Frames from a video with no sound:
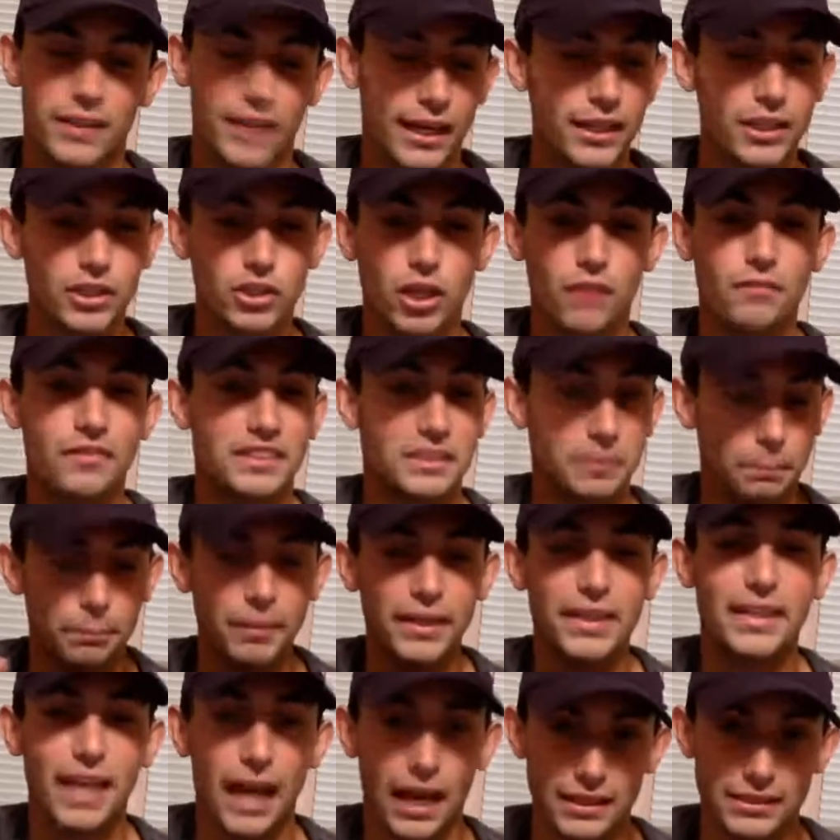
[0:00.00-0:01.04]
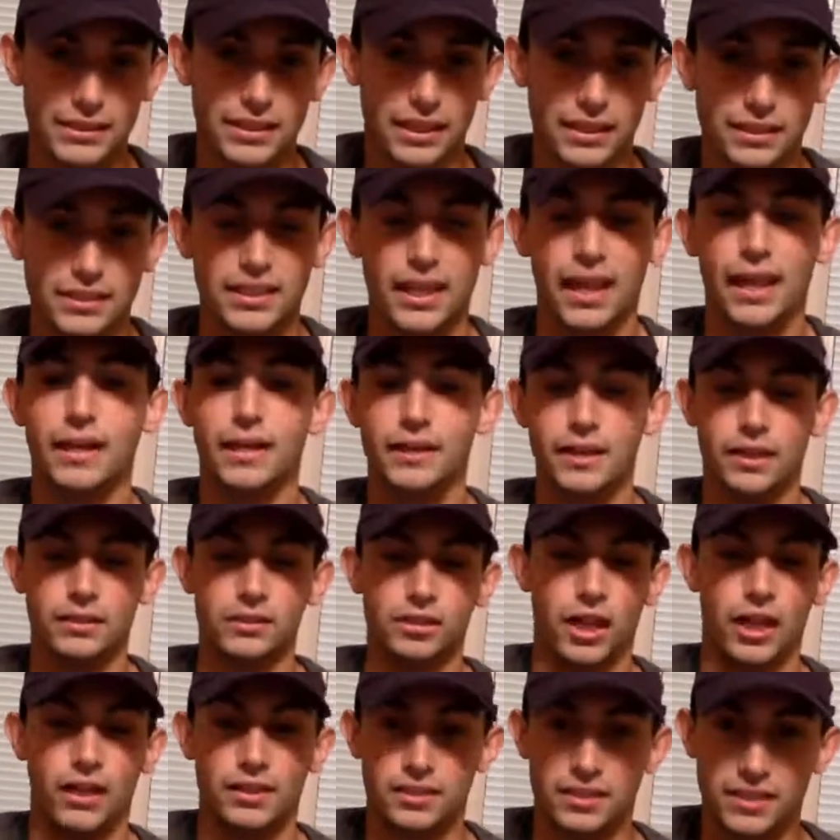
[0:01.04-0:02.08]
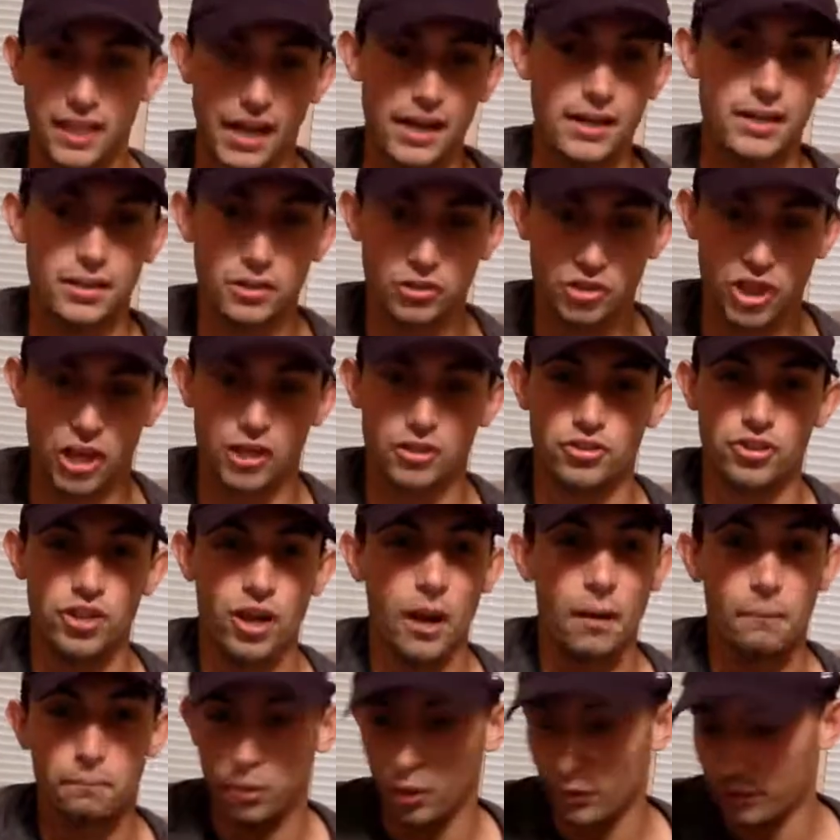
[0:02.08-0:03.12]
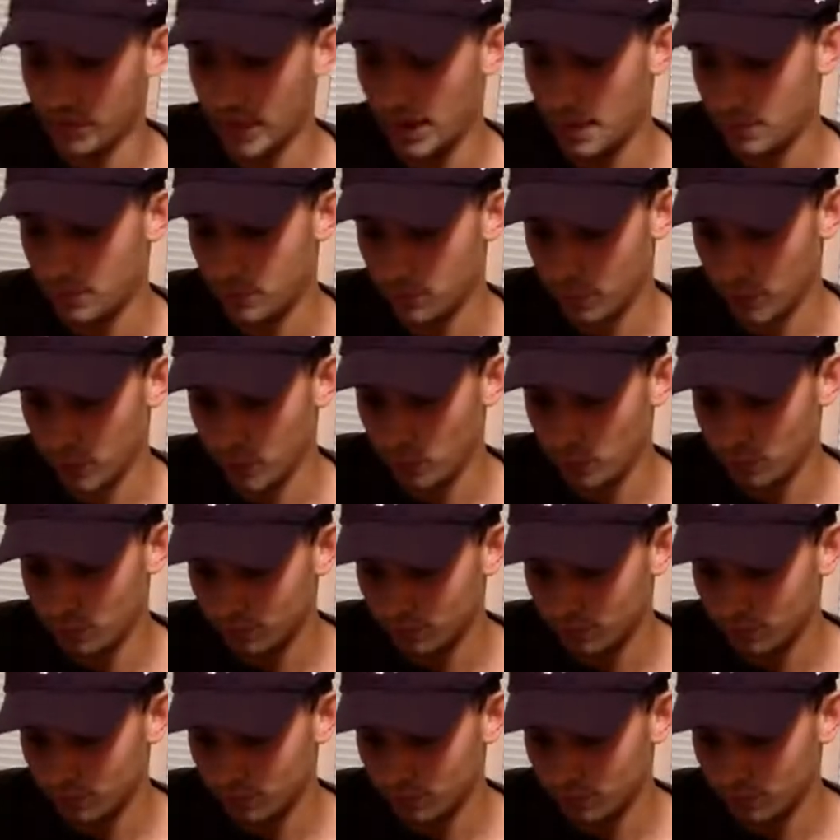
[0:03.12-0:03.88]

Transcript: Yankees offense, the big guys say, Stanton and Judge, both came through.